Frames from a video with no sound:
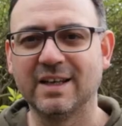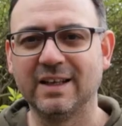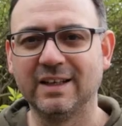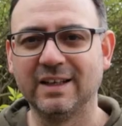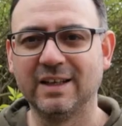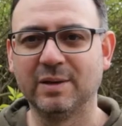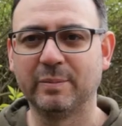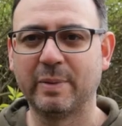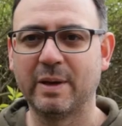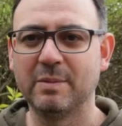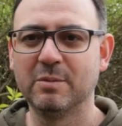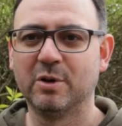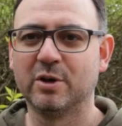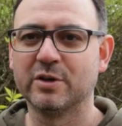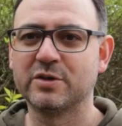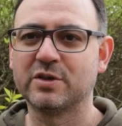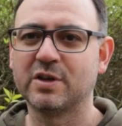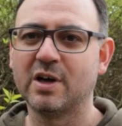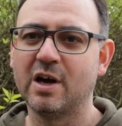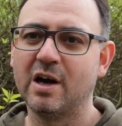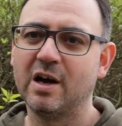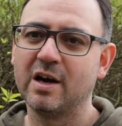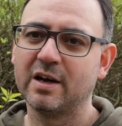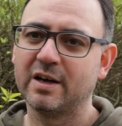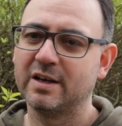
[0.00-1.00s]
it a little bit more
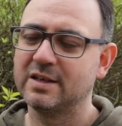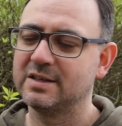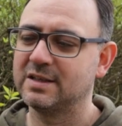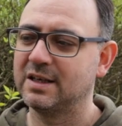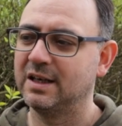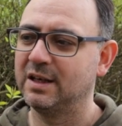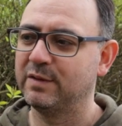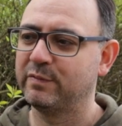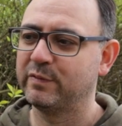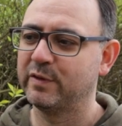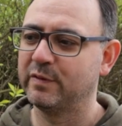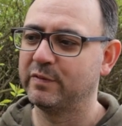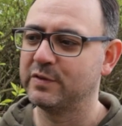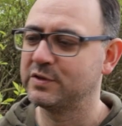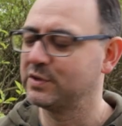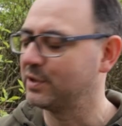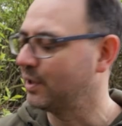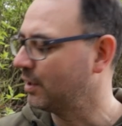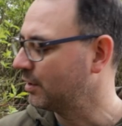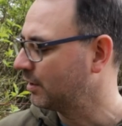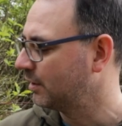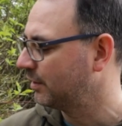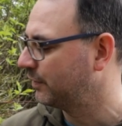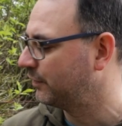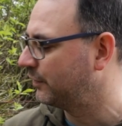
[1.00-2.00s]
targeted for
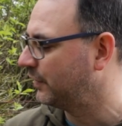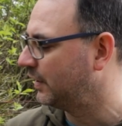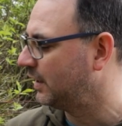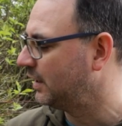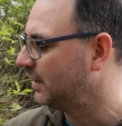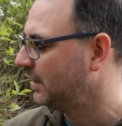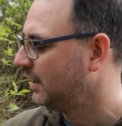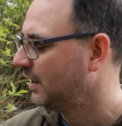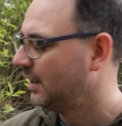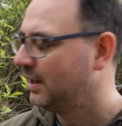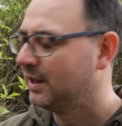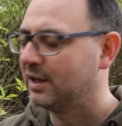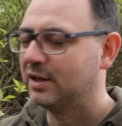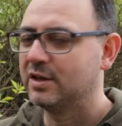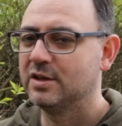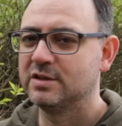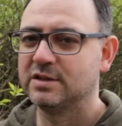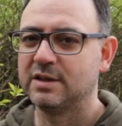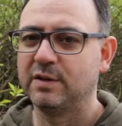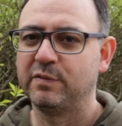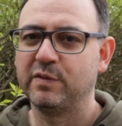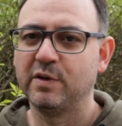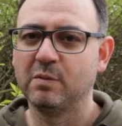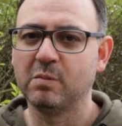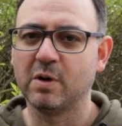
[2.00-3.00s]
photography,
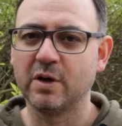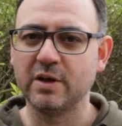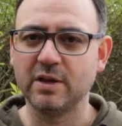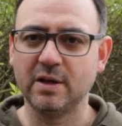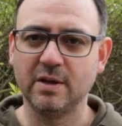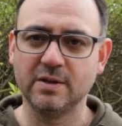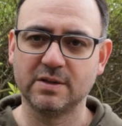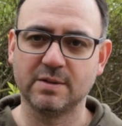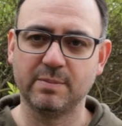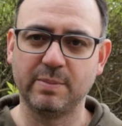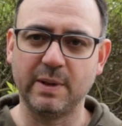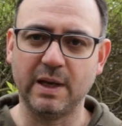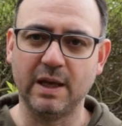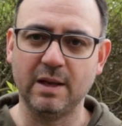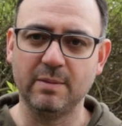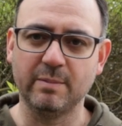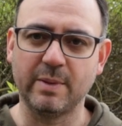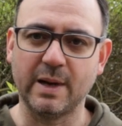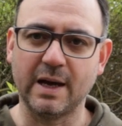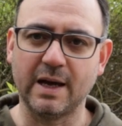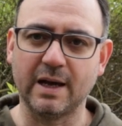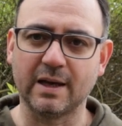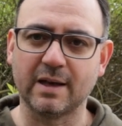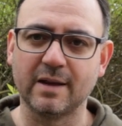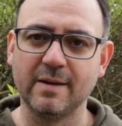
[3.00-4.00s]
because if you want to use a
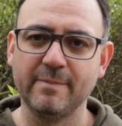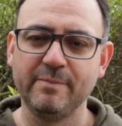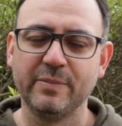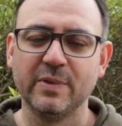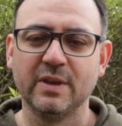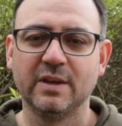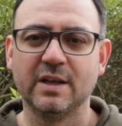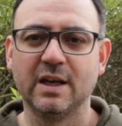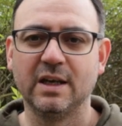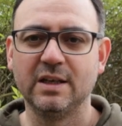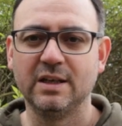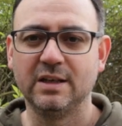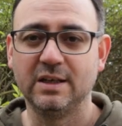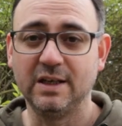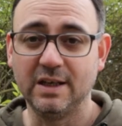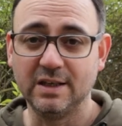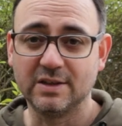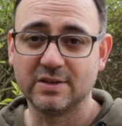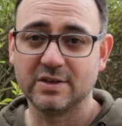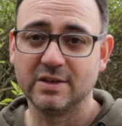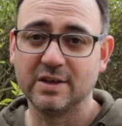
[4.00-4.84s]
beanbag, then you need